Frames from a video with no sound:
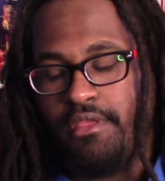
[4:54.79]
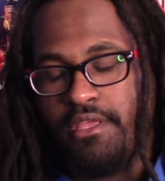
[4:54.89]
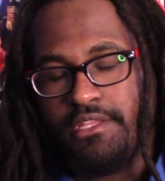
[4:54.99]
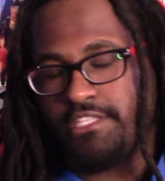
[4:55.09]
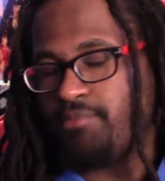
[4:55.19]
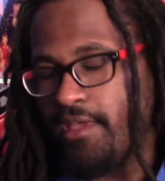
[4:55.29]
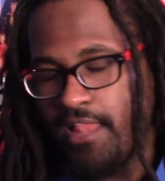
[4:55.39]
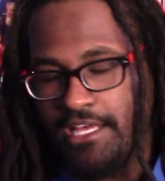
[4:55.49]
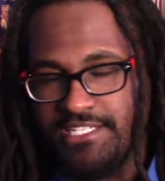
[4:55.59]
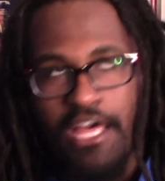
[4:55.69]
This might
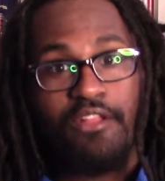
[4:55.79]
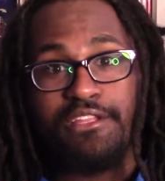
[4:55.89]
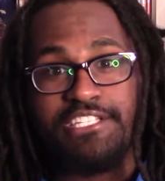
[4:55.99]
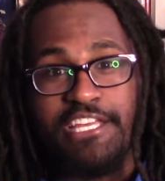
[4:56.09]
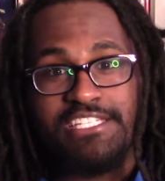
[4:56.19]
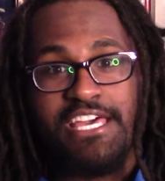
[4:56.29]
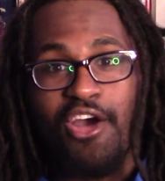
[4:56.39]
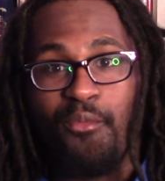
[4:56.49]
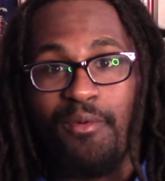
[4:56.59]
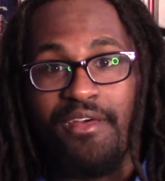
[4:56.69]
sound cliche as
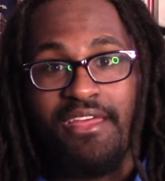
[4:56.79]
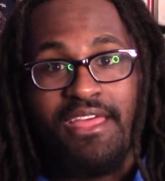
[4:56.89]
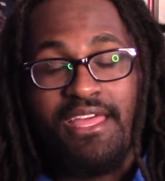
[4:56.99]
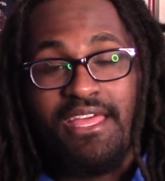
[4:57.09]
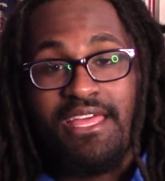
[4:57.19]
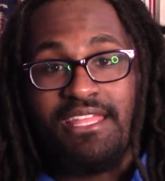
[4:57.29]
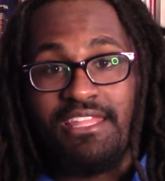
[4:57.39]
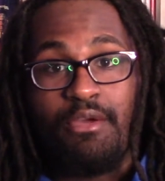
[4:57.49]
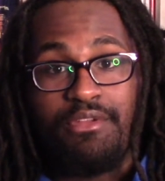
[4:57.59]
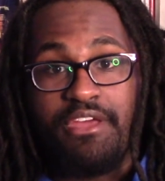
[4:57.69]
hell, but
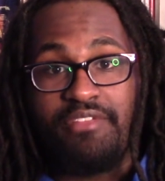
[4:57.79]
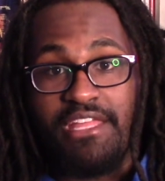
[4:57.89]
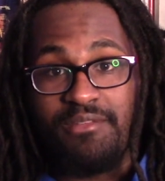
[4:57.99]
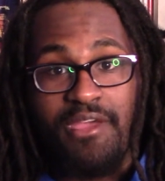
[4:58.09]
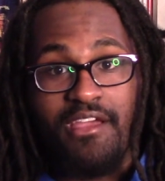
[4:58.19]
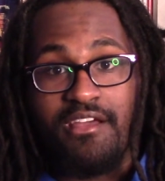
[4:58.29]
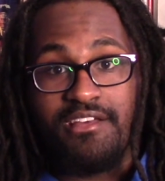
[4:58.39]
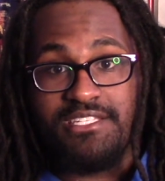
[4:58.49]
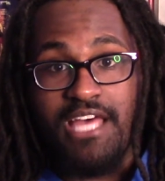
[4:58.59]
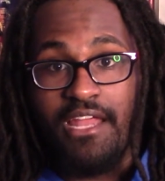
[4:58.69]
They would definitely have to make a
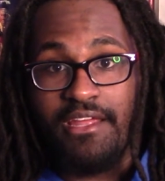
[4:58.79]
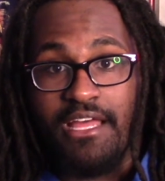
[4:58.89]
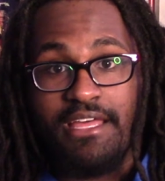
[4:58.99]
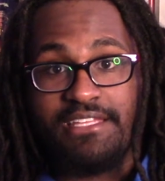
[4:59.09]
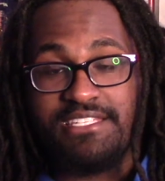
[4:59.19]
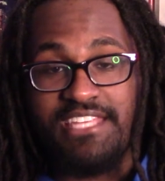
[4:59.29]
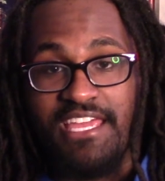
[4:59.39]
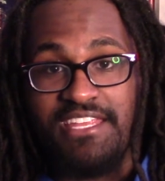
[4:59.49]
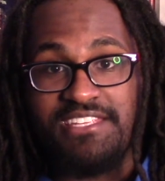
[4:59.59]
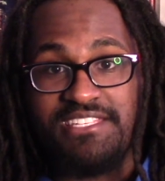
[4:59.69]
good Sonic. I hate to
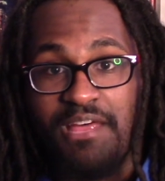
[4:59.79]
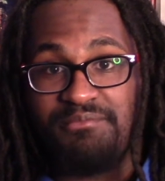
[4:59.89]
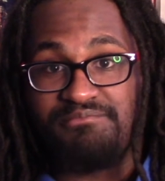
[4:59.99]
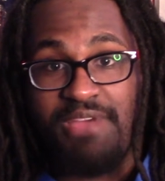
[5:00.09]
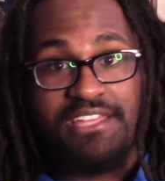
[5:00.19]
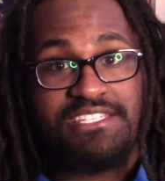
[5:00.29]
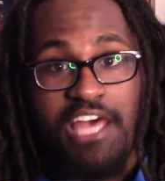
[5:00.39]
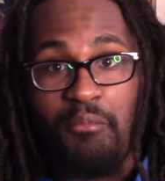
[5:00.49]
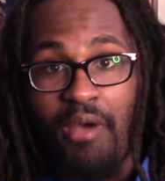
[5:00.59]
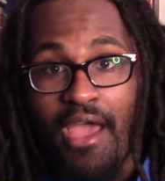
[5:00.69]
say this, I hate to
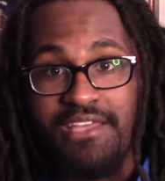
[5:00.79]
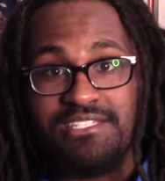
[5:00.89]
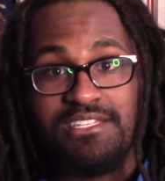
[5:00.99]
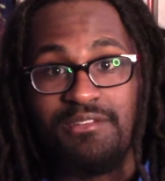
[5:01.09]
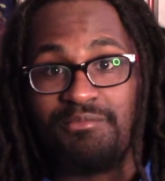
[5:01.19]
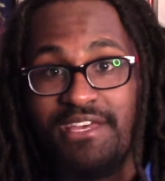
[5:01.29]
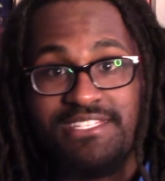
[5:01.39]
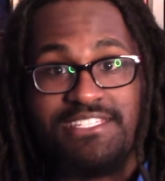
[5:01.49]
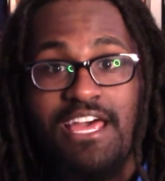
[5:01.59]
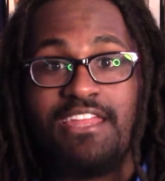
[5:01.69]
sound biased. The
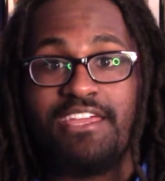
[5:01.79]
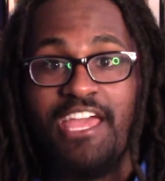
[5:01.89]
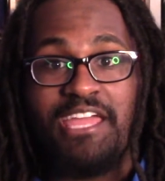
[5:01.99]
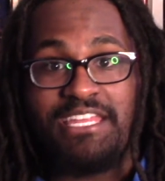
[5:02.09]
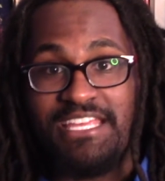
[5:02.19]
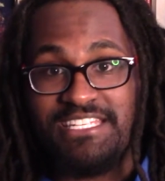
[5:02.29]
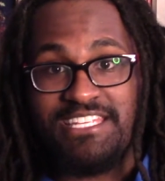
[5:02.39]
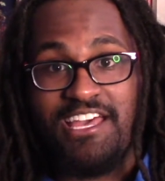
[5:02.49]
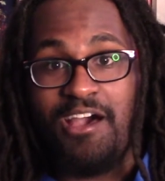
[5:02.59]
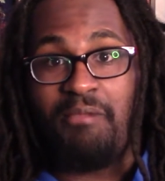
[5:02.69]
best Sonic game that has
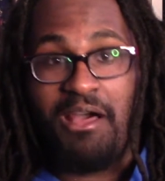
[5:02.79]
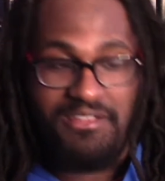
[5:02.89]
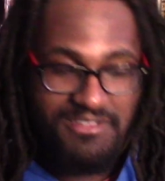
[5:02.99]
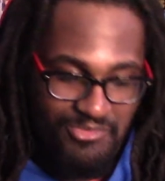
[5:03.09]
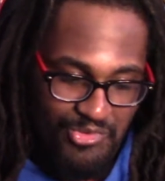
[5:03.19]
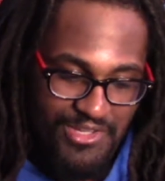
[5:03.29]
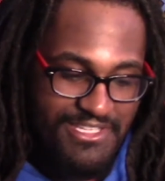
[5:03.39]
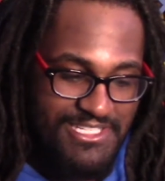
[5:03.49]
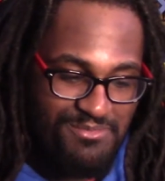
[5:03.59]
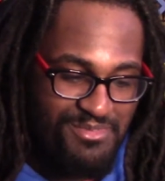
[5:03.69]
come out
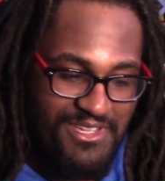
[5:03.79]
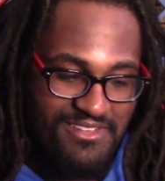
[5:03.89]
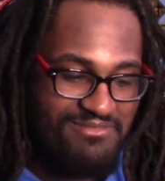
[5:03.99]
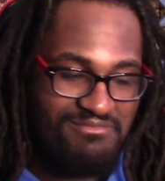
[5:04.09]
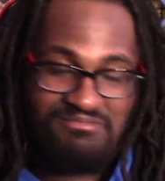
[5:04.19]
has been